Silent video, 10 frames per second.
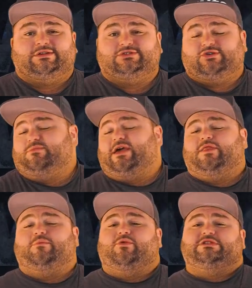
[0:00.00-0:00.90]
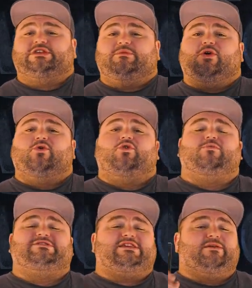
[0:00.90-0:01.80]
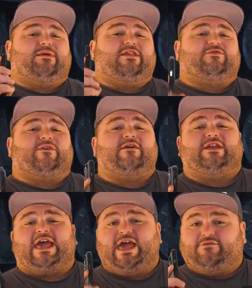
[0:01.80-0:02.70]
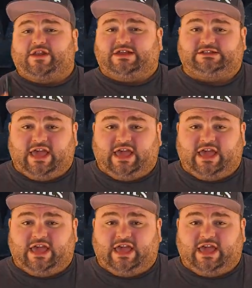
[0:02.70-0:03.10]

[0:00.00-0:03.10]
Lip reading: So I'm laying the points. Give me Oklahoma City minus 5.5 next